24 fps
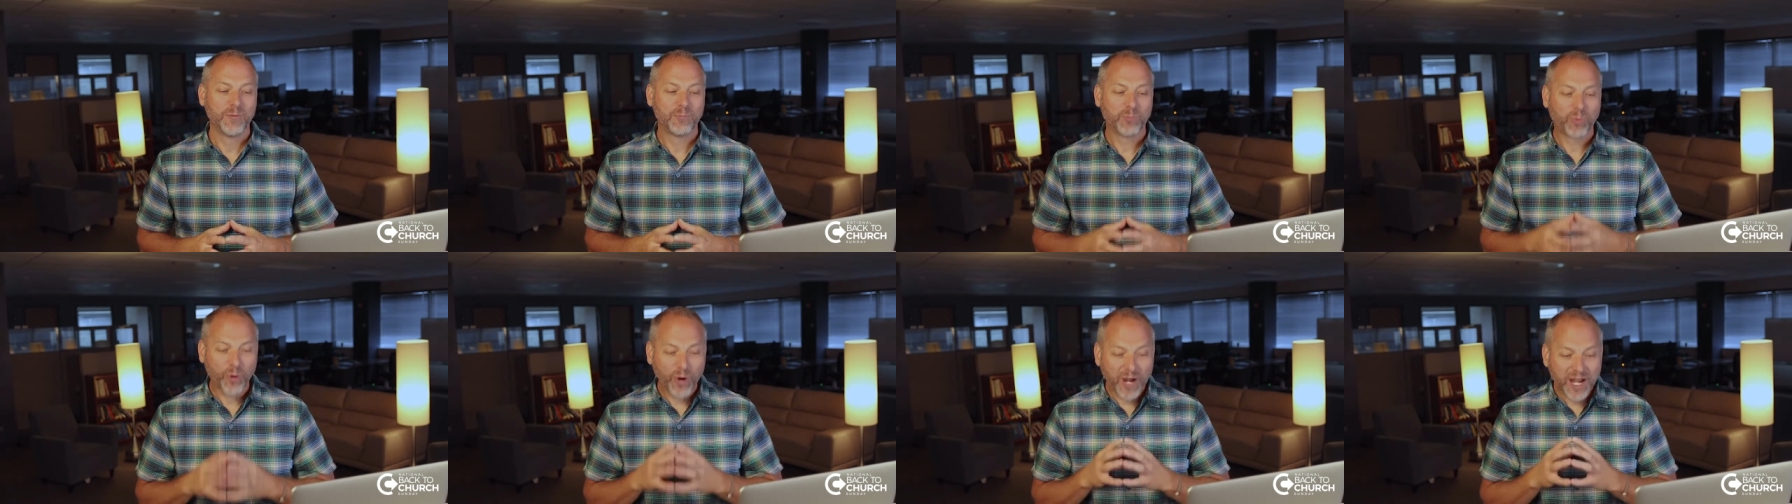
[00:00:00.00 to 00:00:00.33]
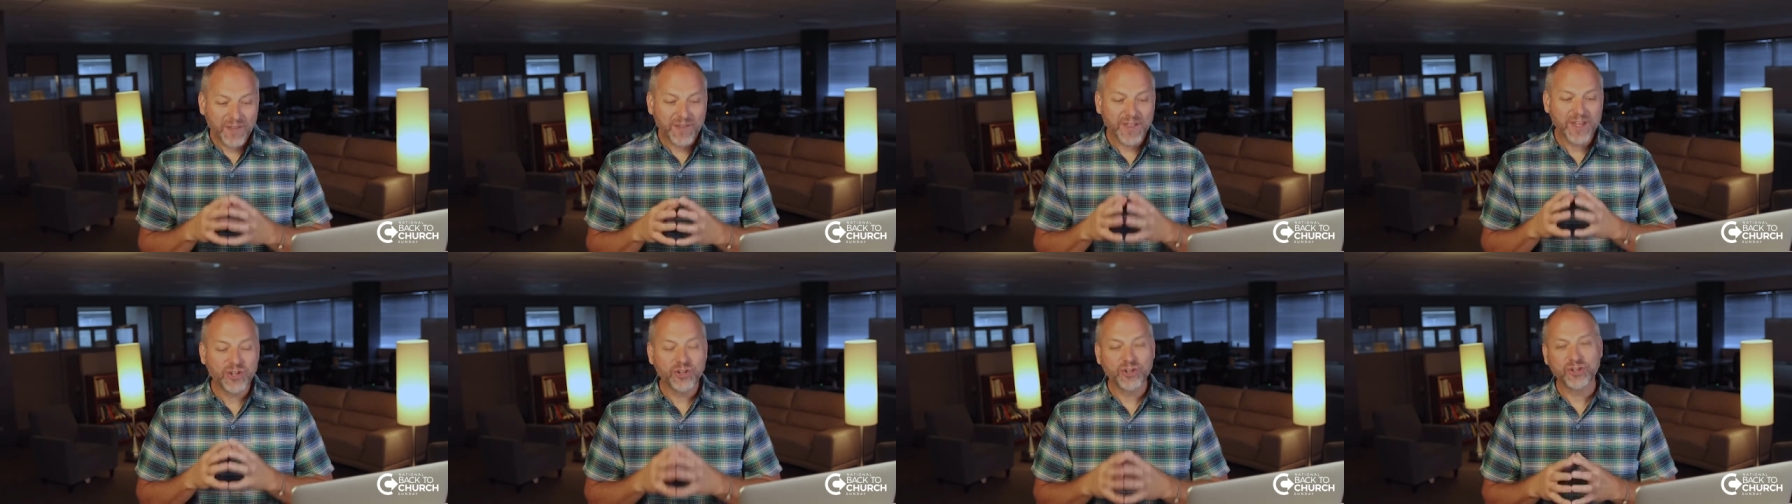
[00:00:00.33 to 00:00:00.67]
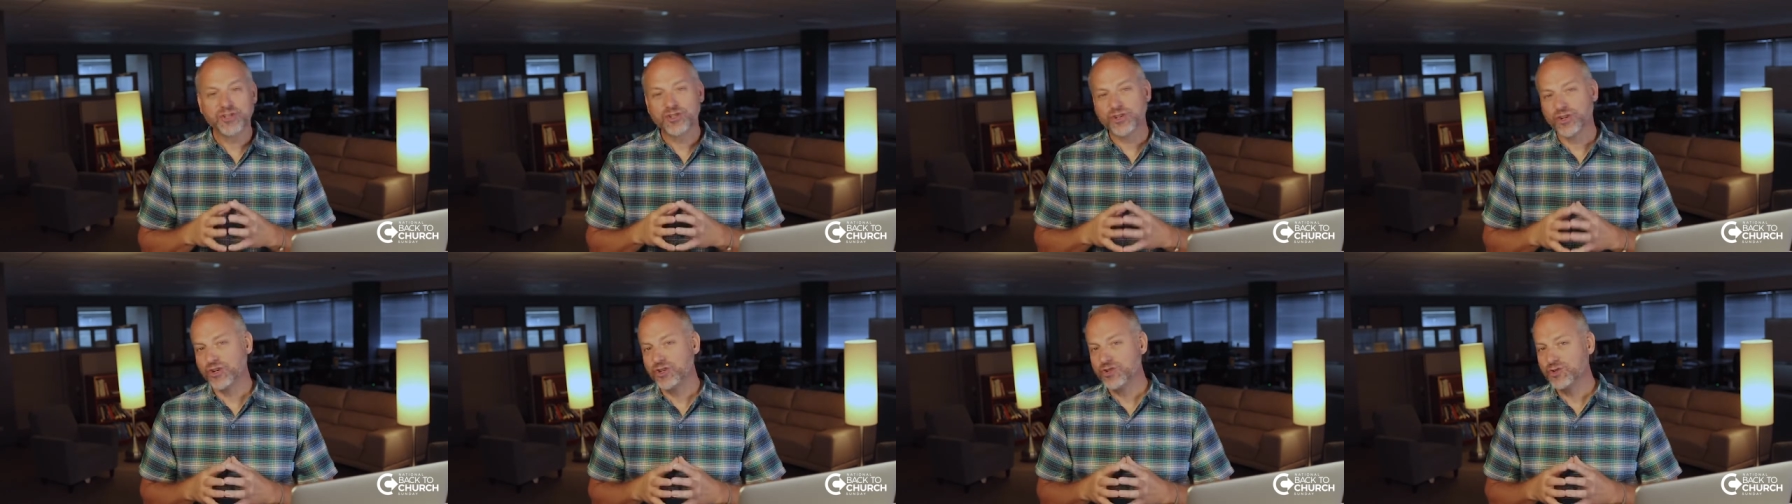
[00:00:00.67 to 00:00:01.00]
Pray that your
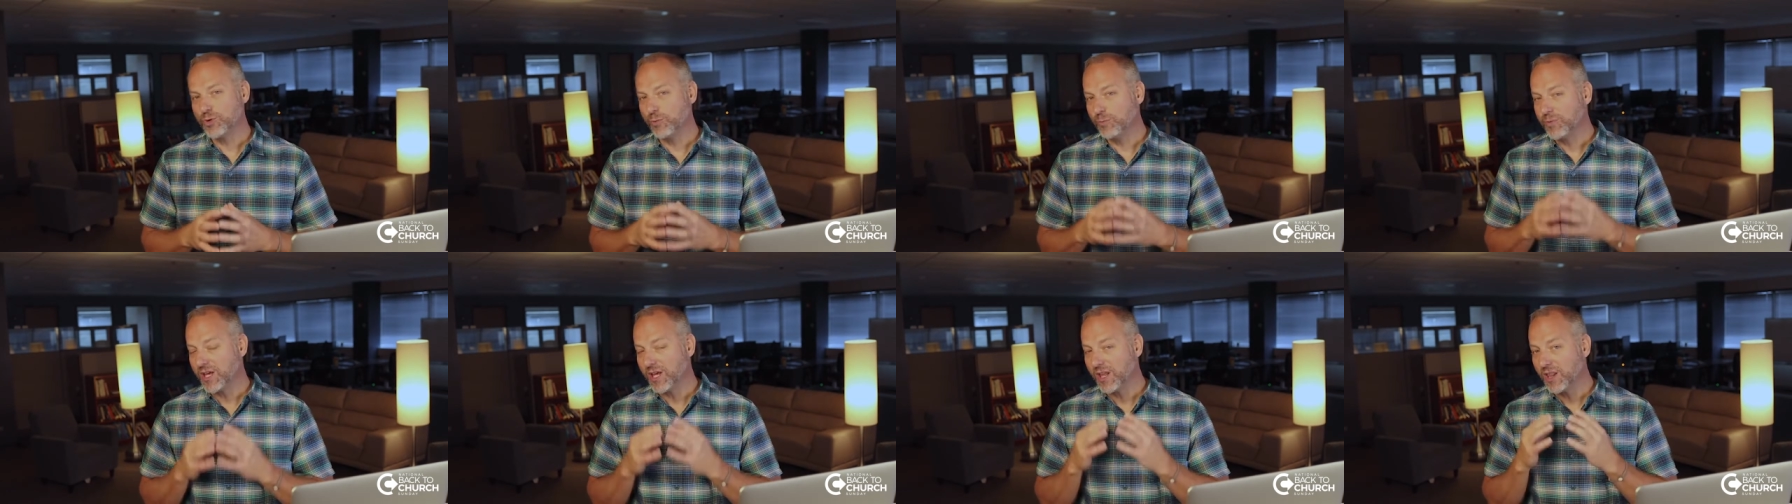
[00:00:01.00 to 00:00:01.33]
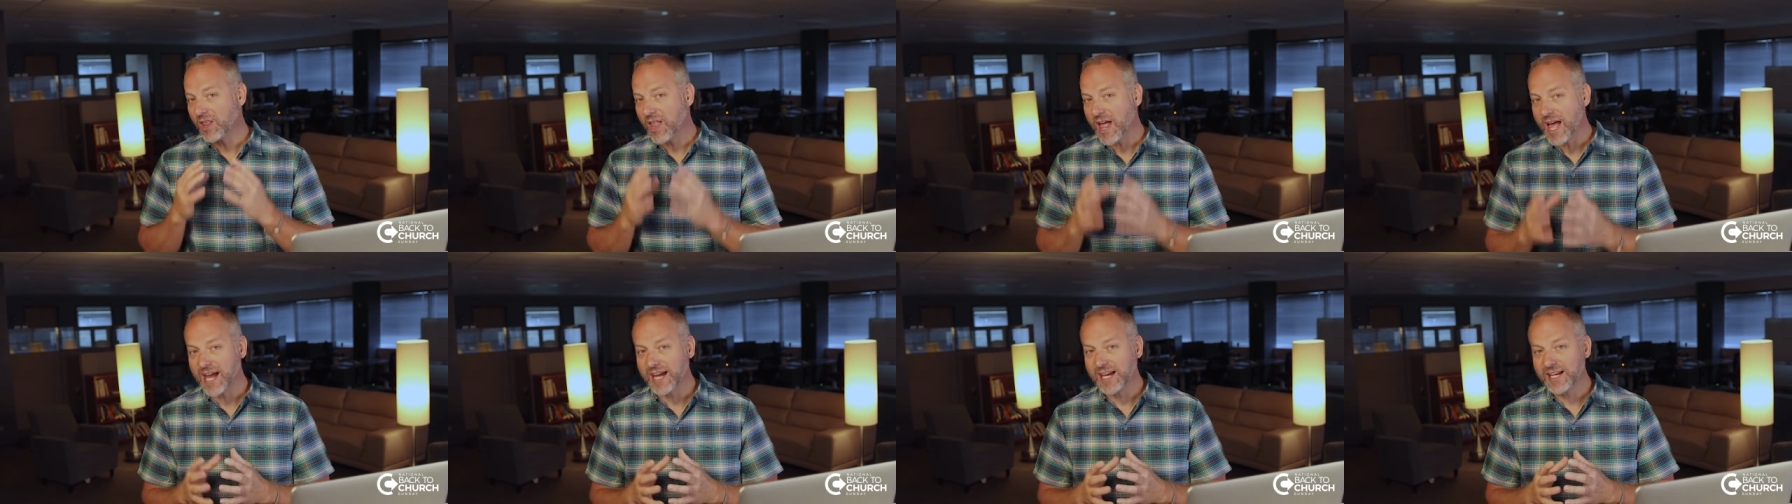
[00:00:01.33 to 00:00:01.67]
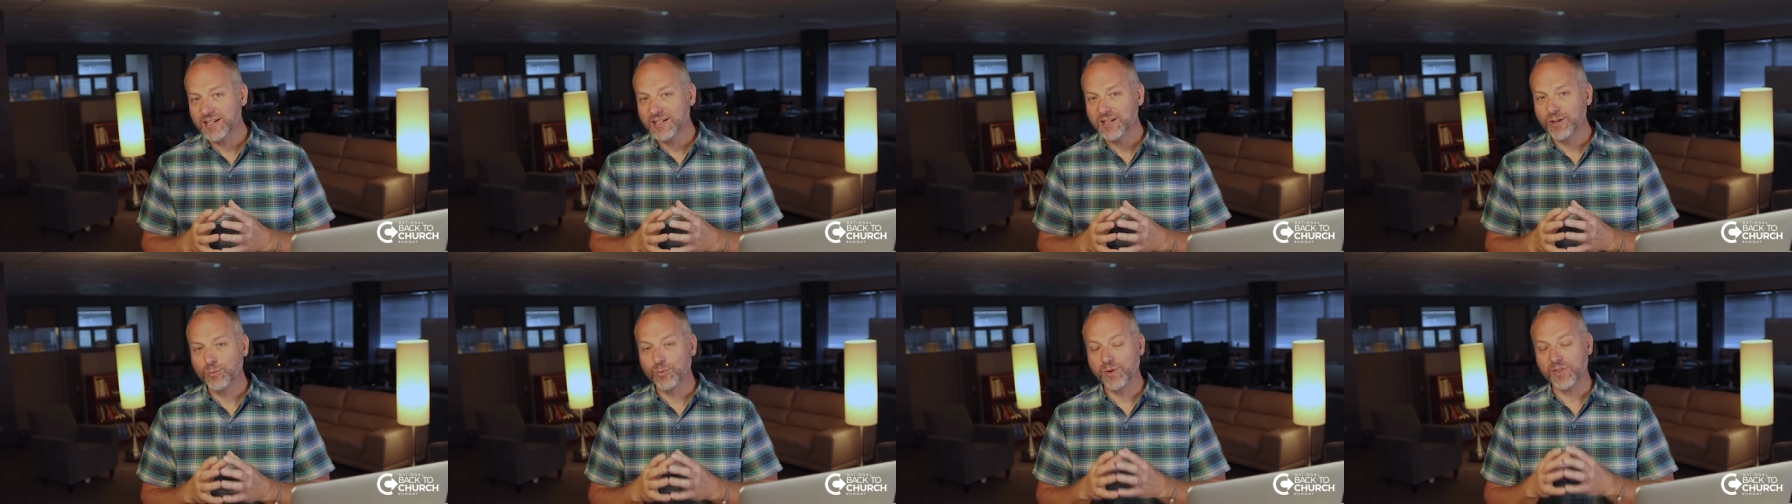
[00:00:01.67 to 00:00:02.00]
church will be
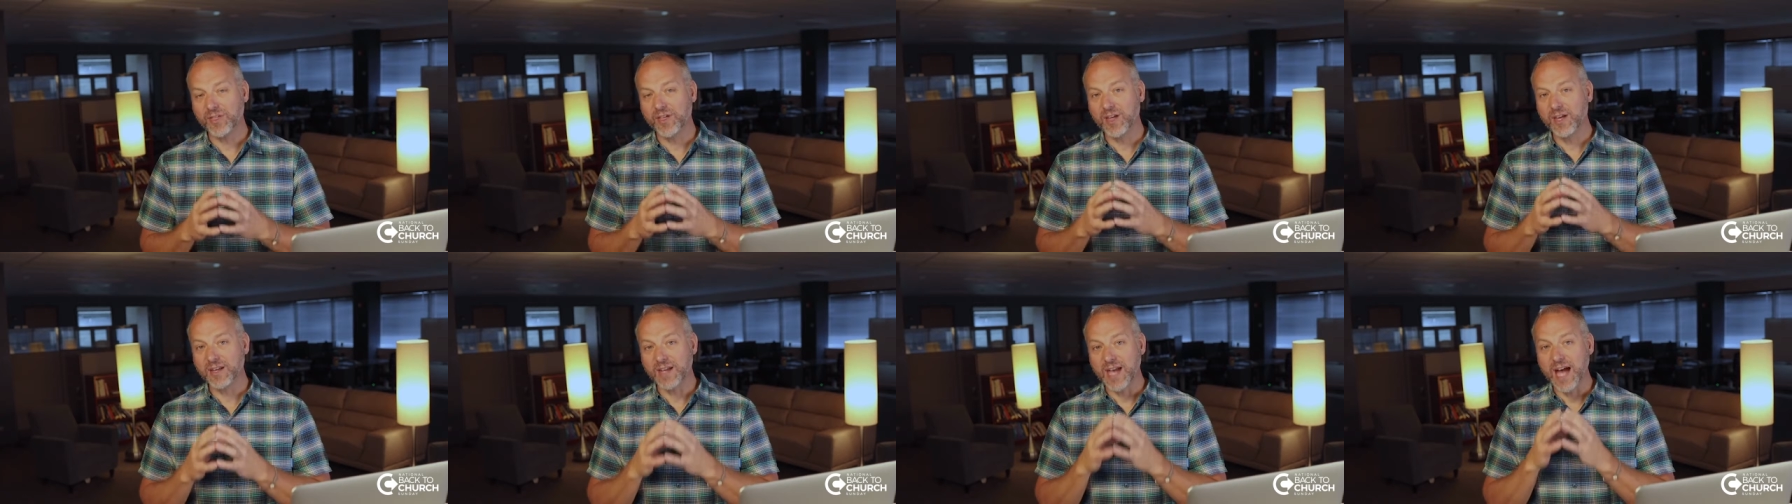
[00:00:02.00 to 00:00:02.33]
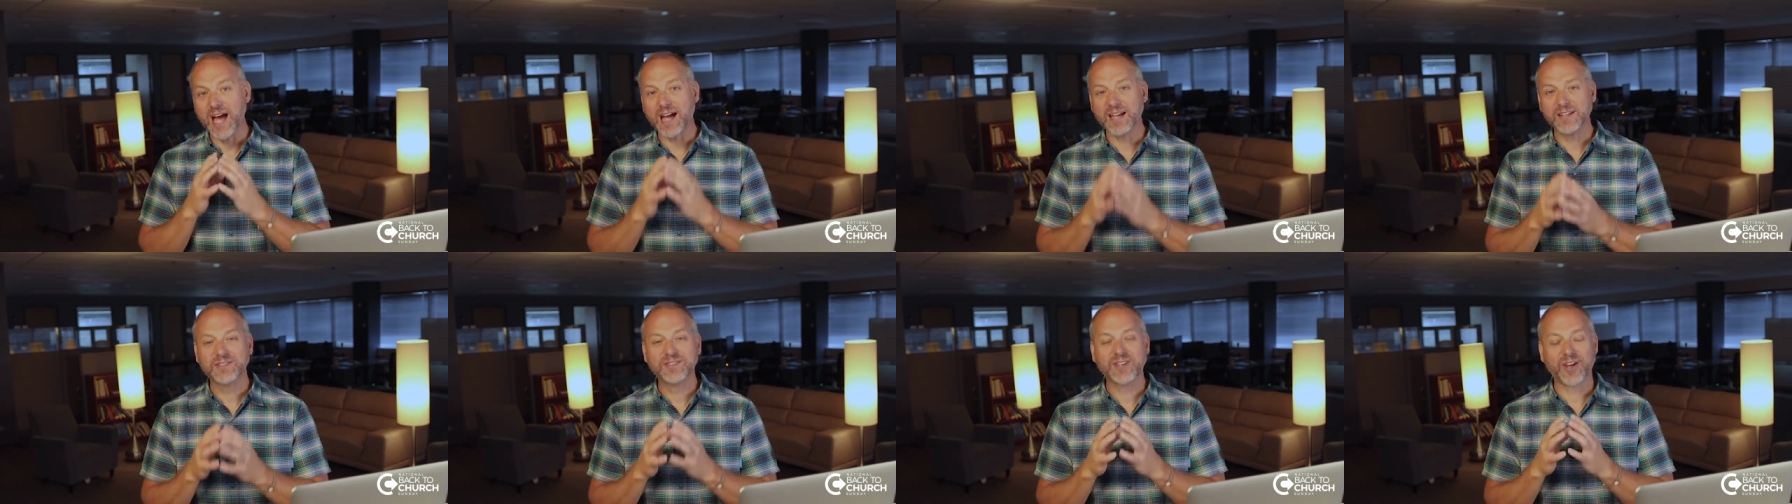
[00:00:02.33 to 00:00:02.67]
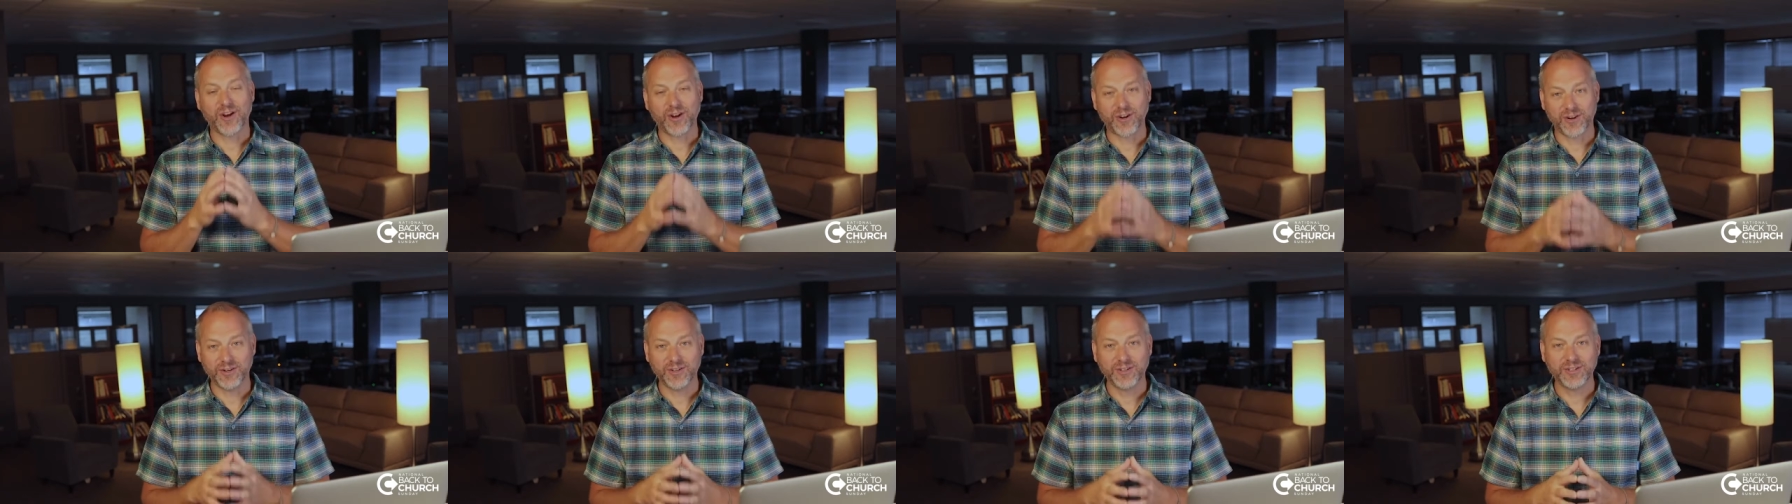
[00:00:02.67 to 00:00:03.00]
aligned with God's
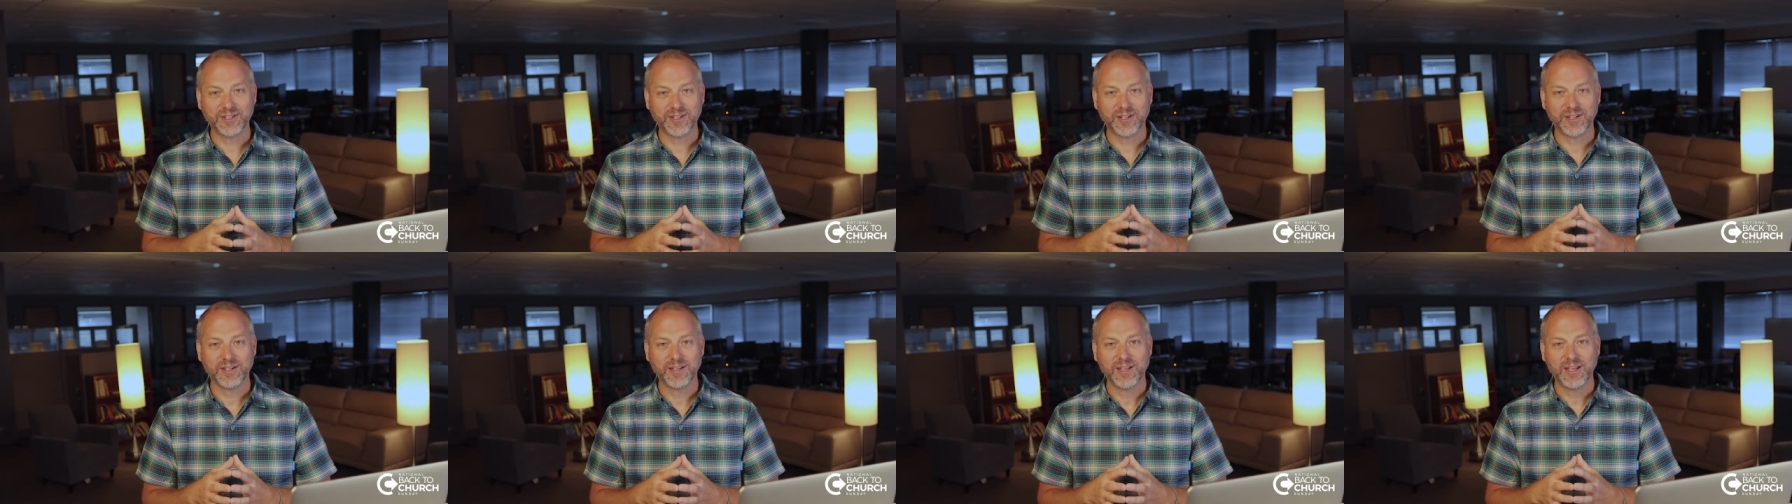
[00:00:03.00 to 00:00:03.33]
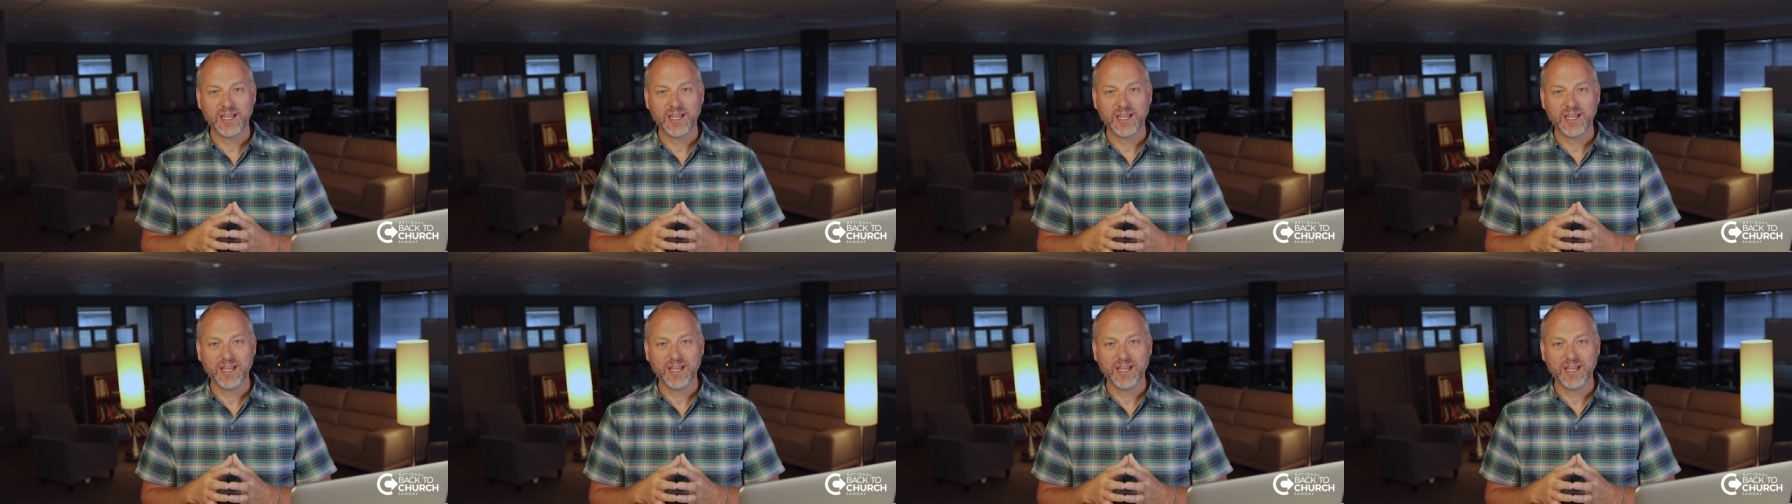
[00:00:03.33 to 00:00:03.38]
heart